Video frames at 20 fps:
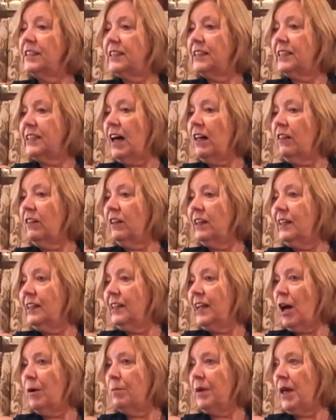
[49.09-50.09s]
to sell it
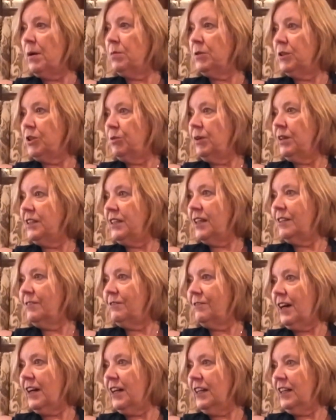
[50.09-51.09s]
and not be able to
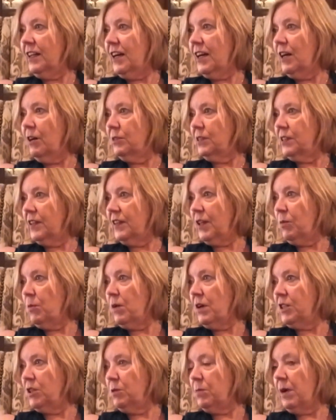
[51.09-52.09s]
identify a house that they
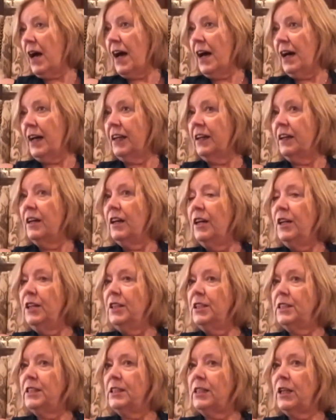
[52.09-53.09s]
want to buy.
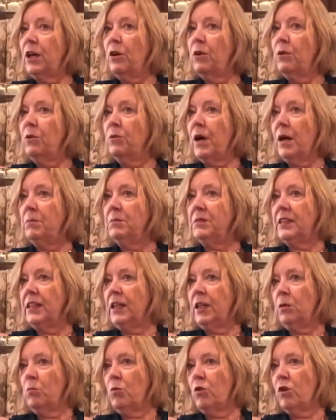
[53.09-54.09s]
So I'm
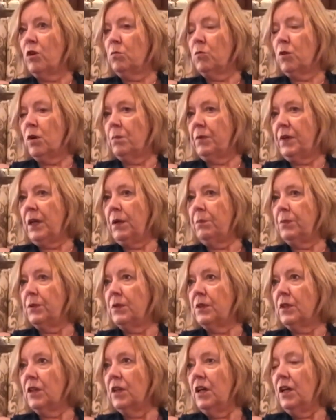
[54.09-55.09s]
seeing more and more
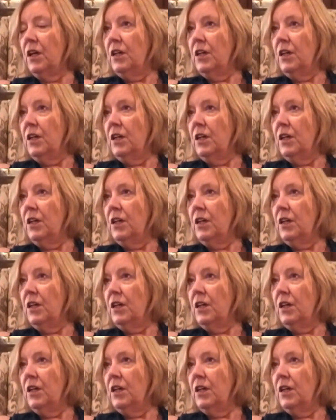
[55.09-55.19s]
people